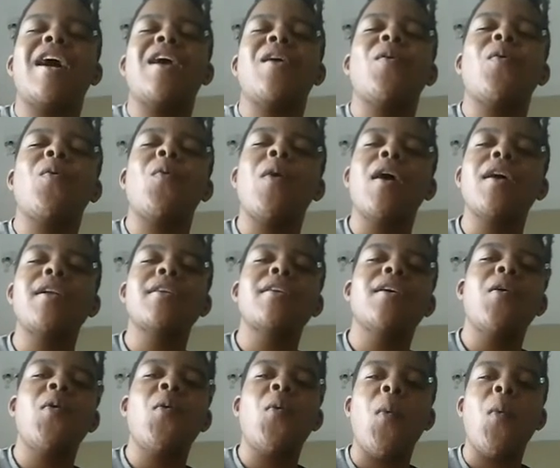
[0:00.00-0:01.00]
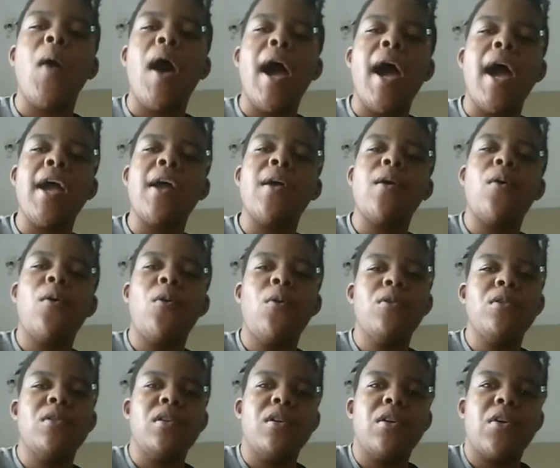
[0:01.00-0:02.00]
I wonder why
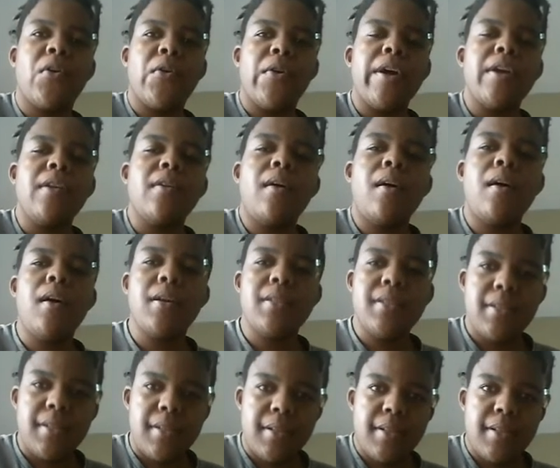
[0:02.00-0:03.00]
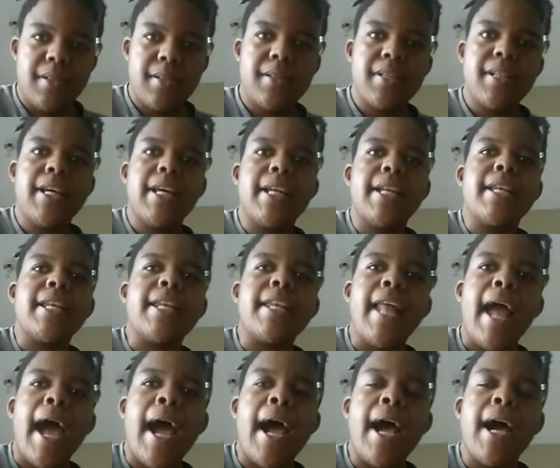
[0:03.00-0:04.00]
all the great artists
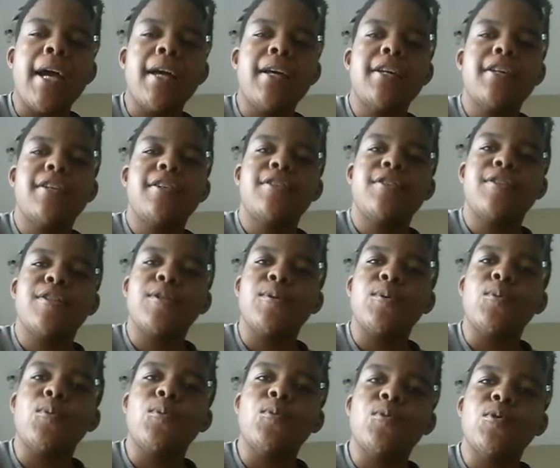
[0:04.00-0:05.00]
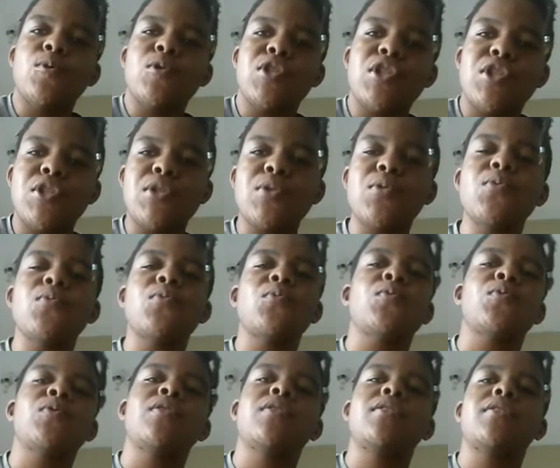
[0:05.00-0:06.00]
die too
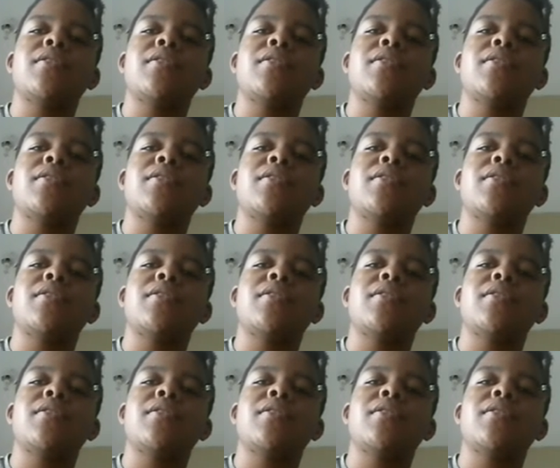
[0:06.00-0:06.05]
soon.